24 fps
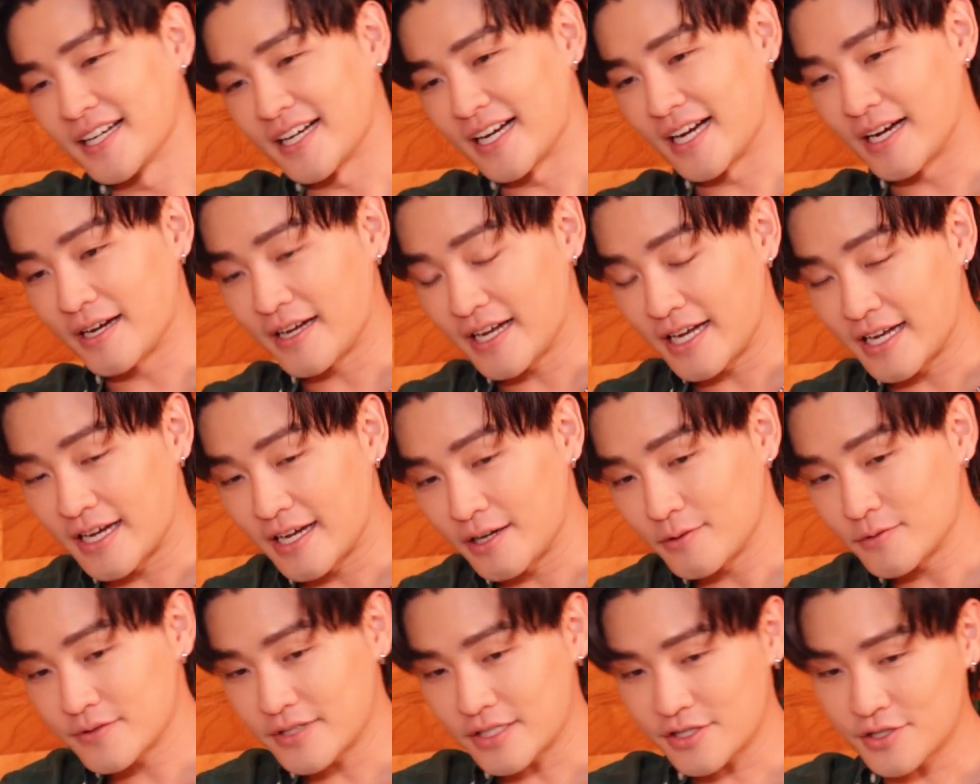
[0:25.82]

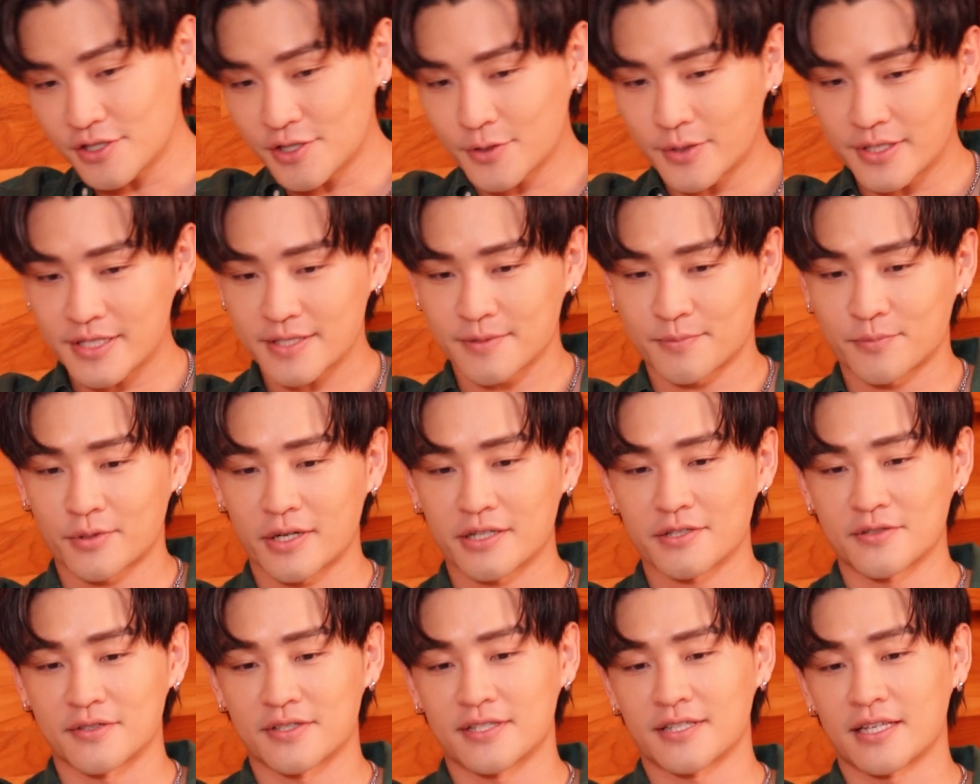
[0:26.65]
I was actually quite
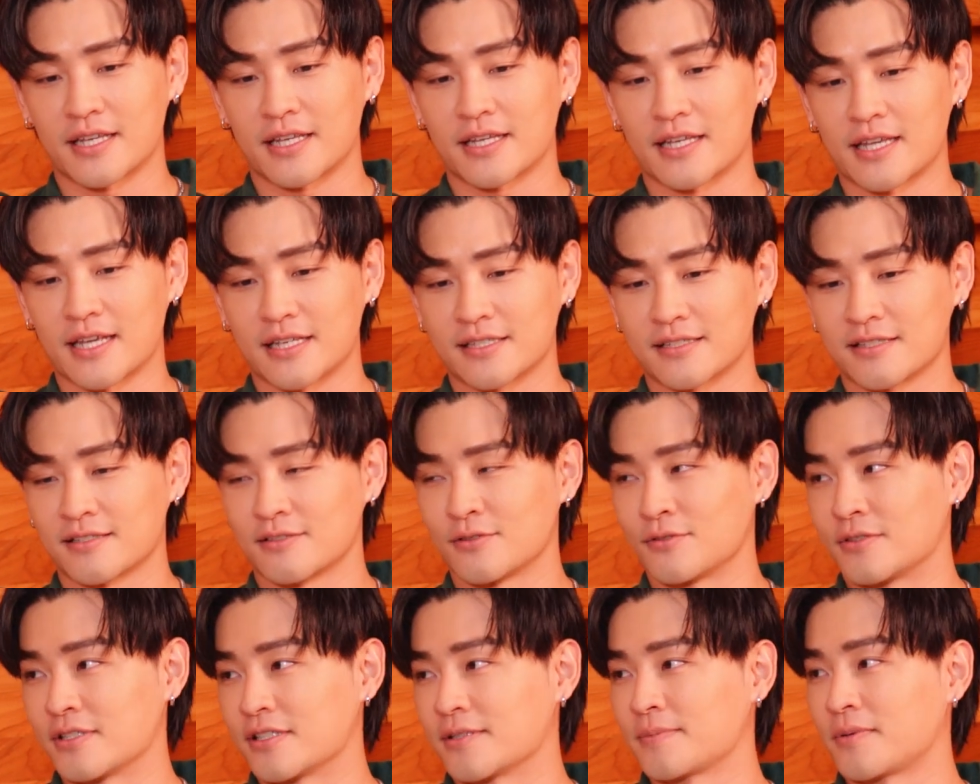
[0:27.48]
surprised you say yes
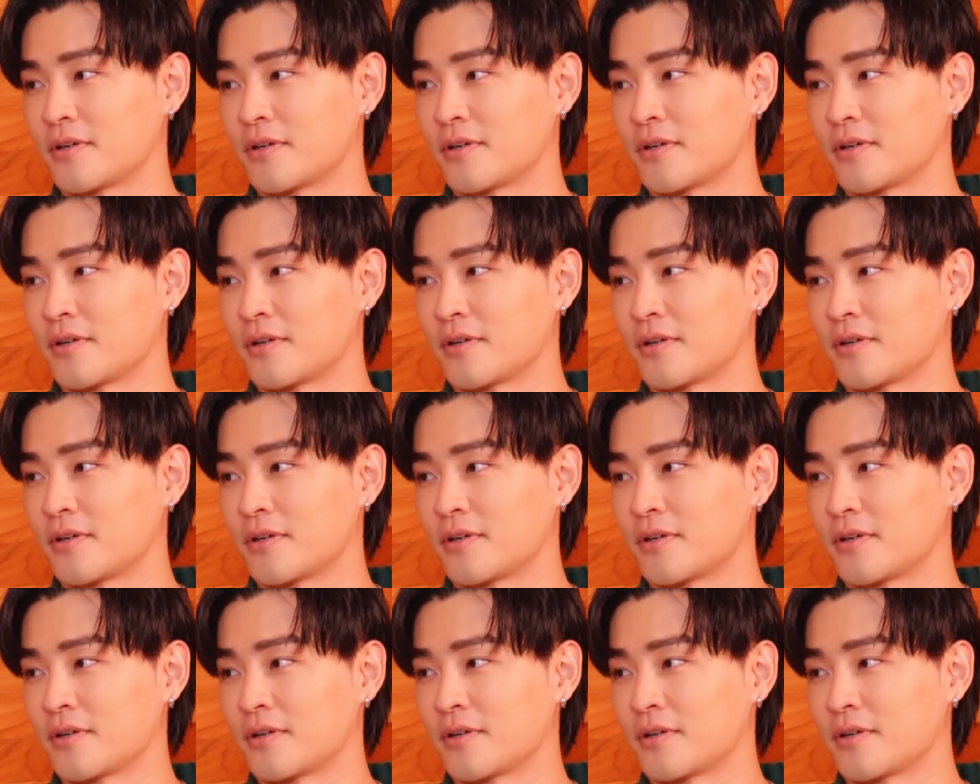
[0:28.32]
to this